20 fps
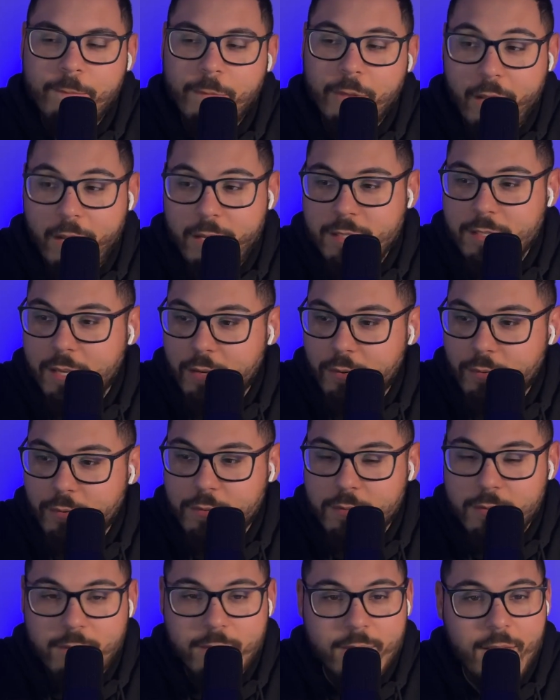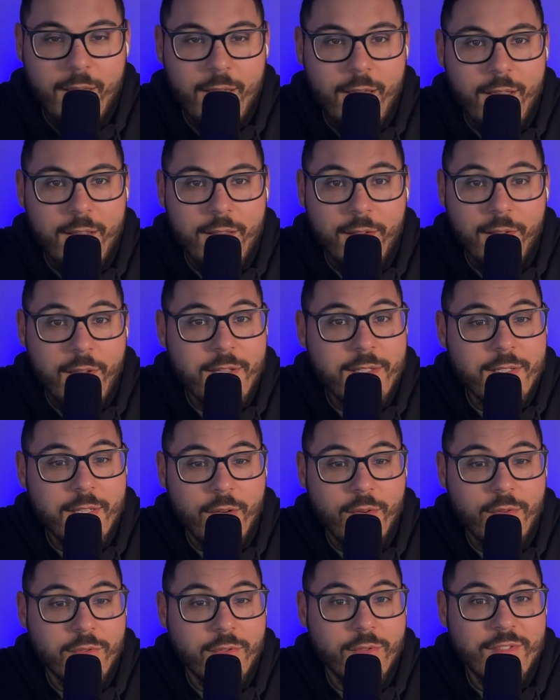light cycles, and the light
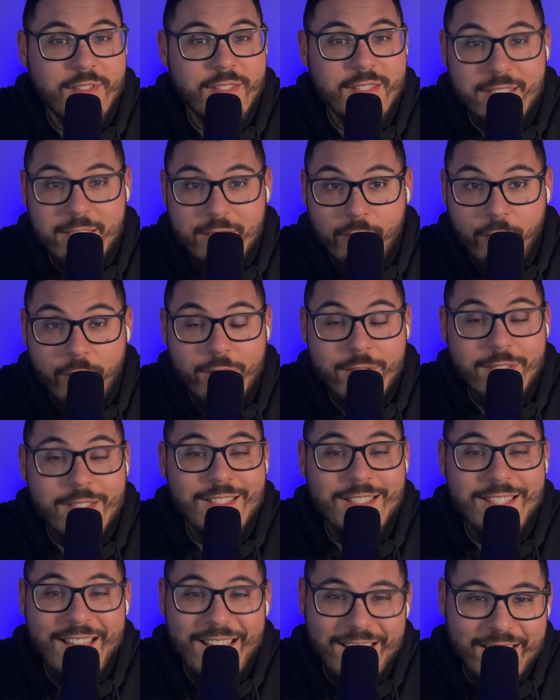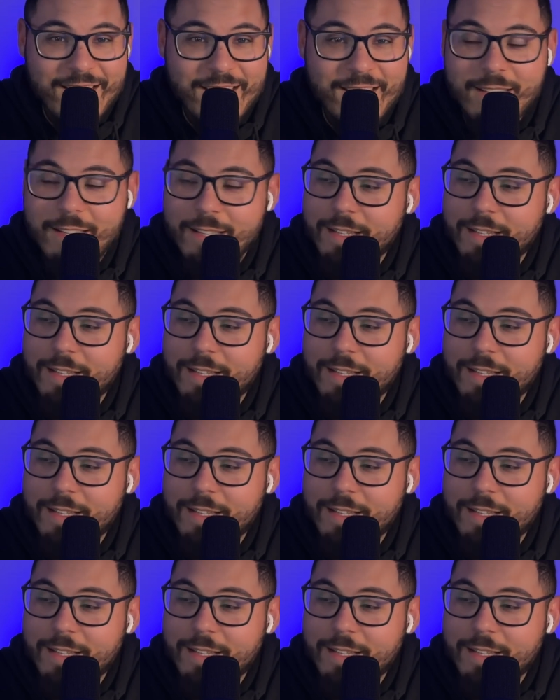cycles will look sick.